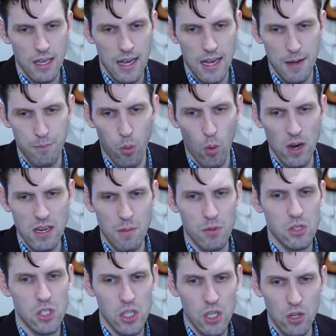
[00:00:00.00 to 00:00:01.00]
Uh, point number
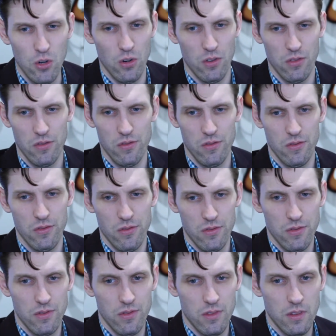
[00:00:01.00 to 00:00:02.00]
two
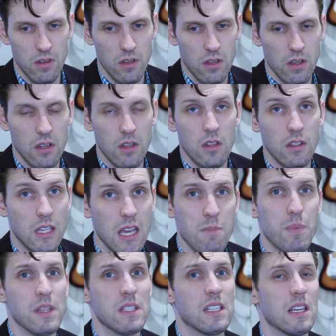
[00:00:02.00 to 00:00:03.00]
keep
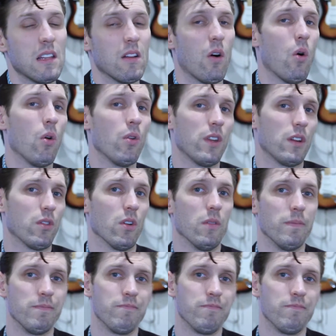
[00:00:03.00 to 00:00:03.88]
busy in the holding room.